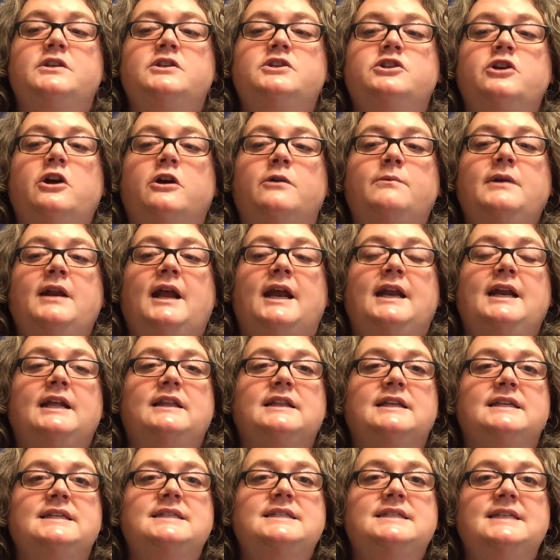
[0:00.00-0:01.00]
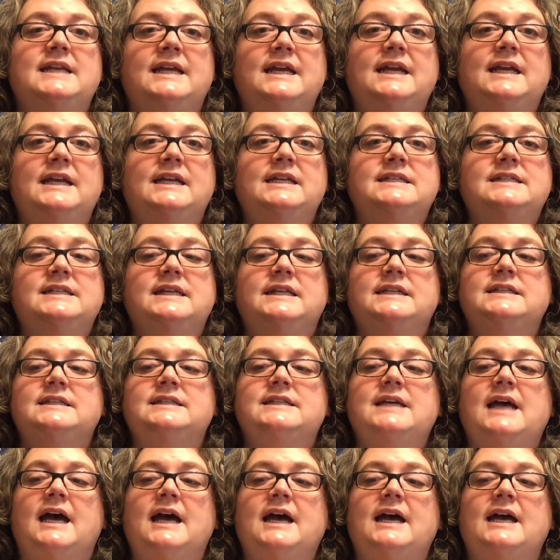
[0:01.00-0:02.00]
germinating the seeds
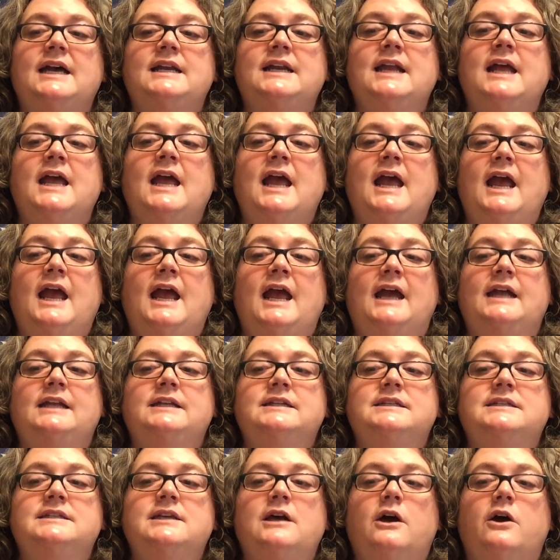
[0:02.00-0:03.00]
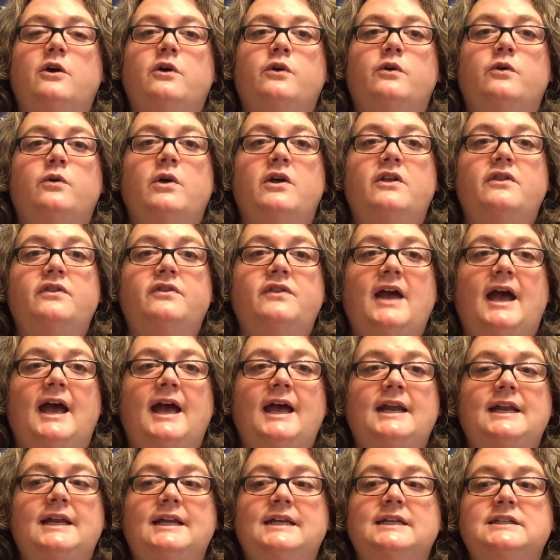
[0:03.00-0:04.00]
inside, and so
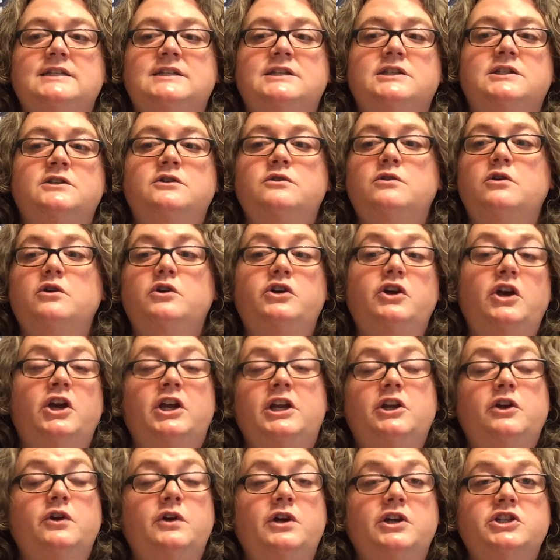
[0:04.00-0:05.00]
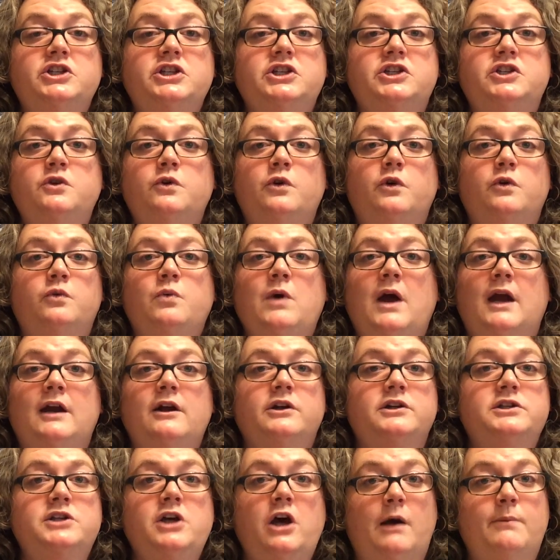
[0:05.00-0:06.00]
that is good, and you can just do it right
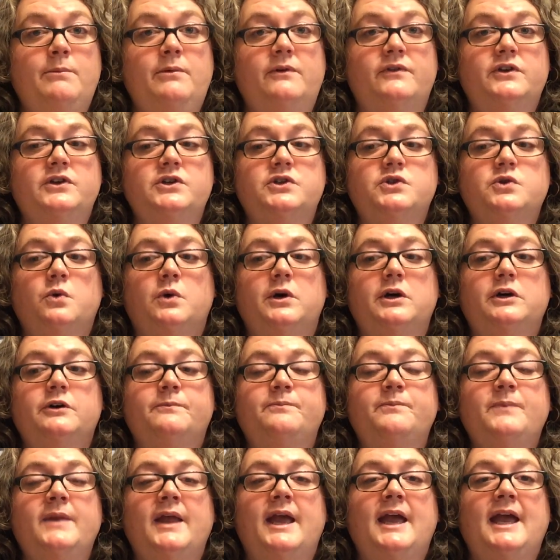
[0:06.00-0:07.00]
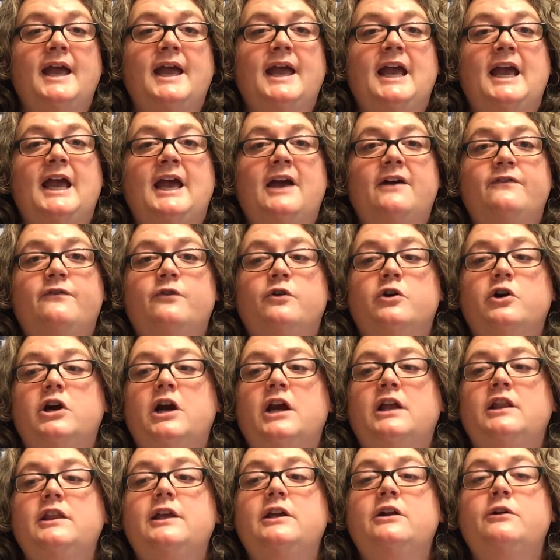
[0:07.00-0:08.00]
on top of the soil. For
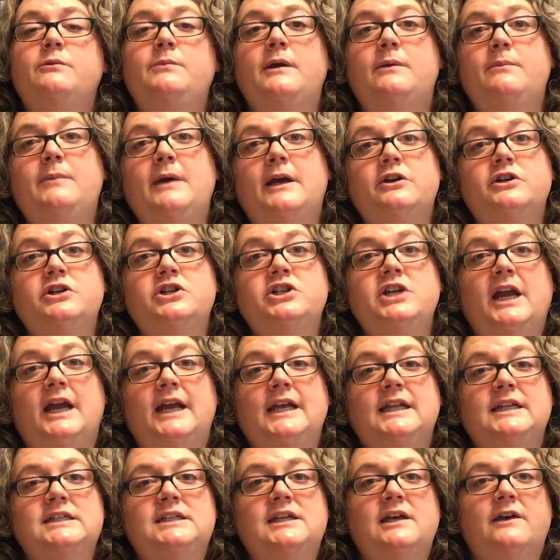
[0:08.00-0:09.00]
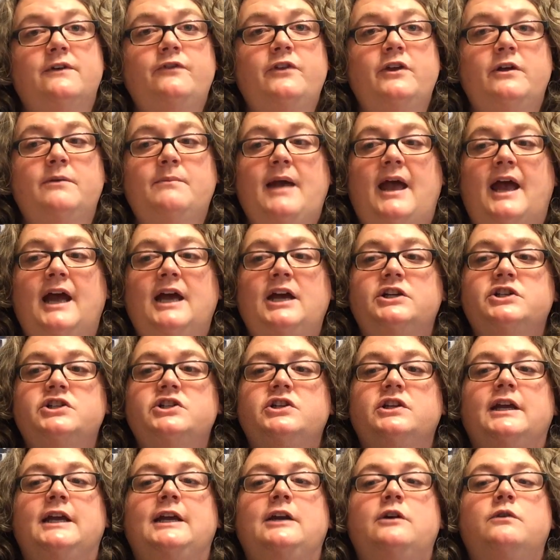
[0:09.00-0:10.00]
a little bit better chance of them
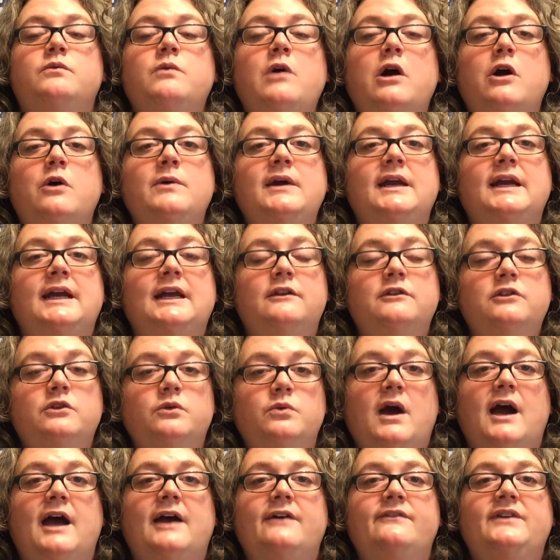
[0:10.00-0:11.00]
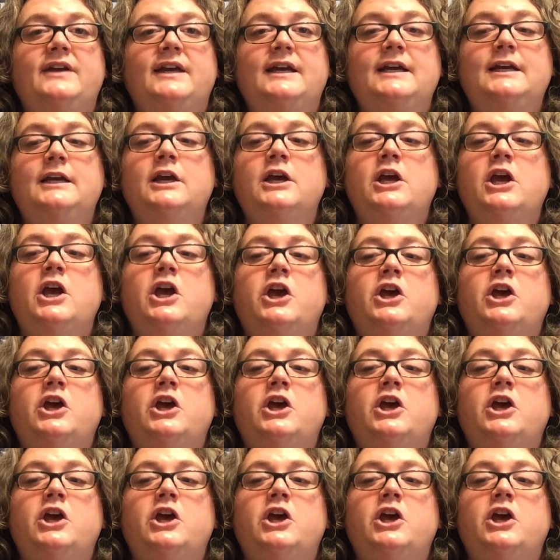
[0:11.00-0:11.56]
actually growing and thriving,